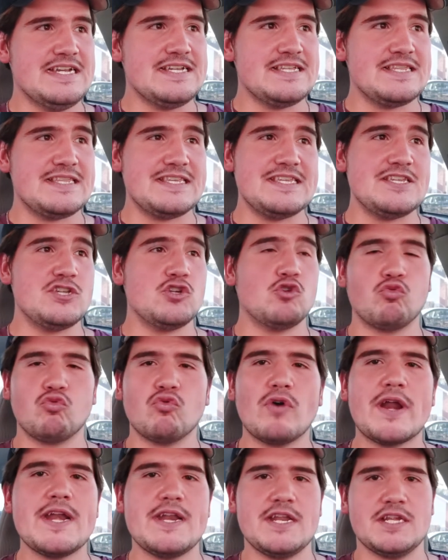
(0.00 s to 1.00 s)
the
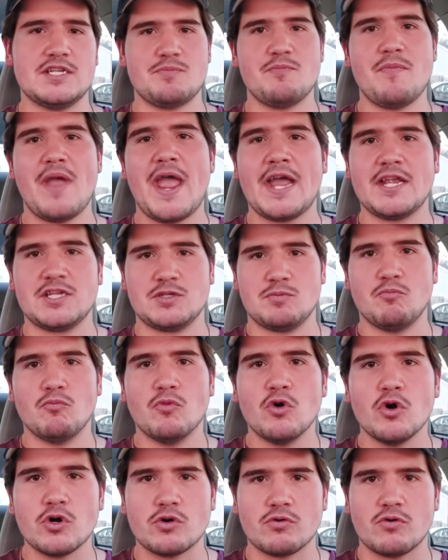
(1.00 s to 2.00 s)
greatest mass
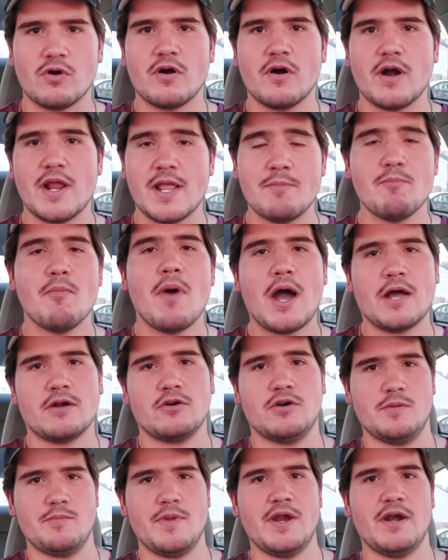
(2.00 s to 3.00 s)
murderer in
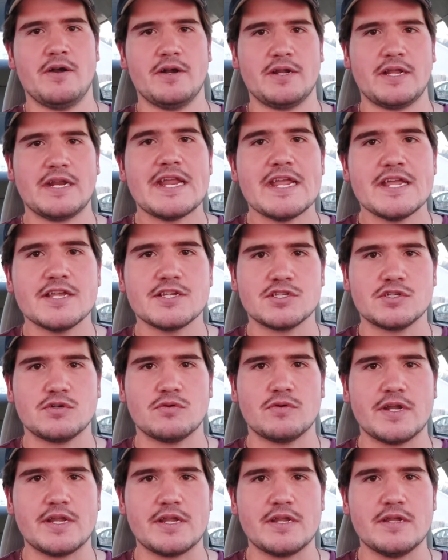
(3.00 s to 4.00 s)
modern American
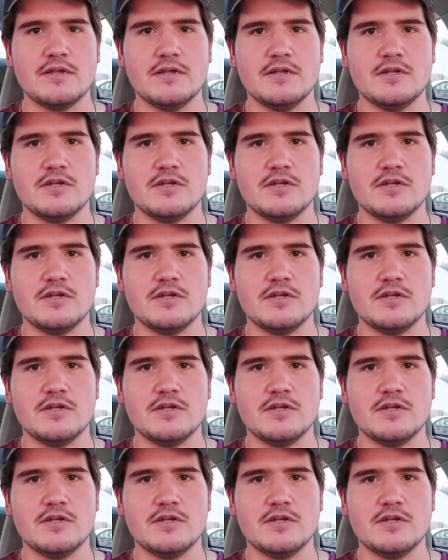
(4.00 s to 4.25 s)
history,